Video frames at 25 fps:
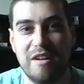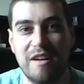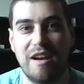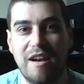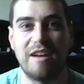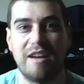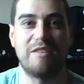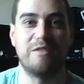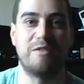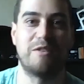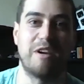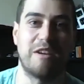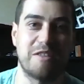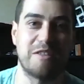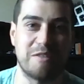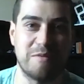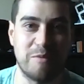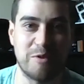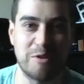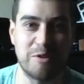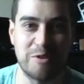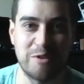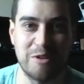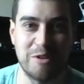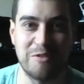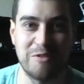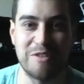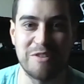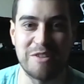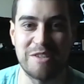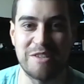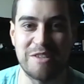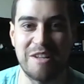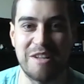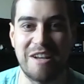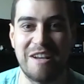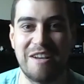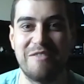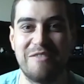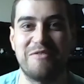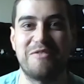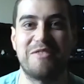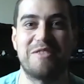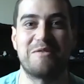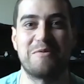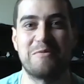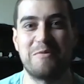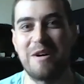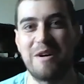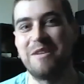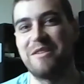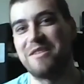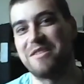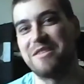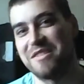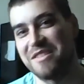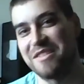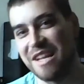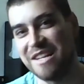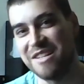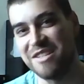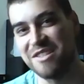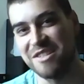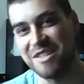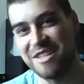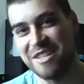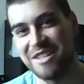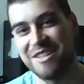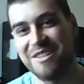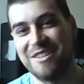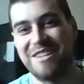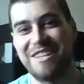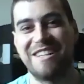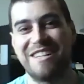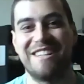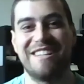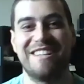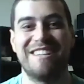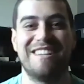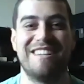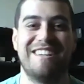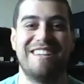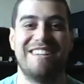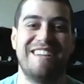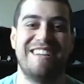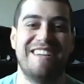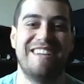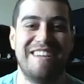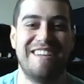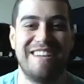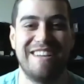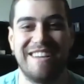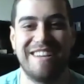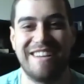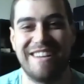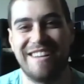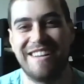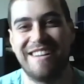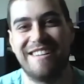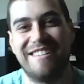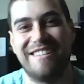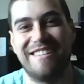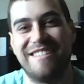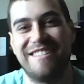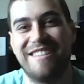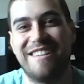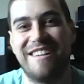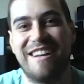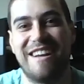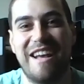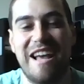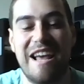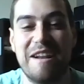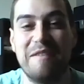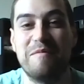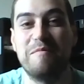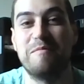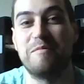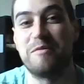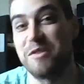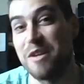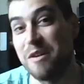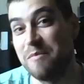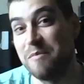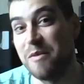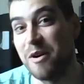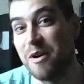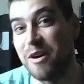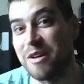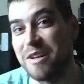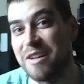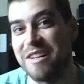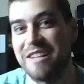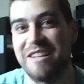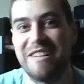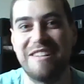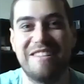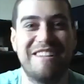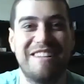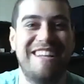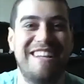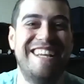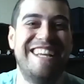I do customer service stuff as well as the engineering, and some marketing.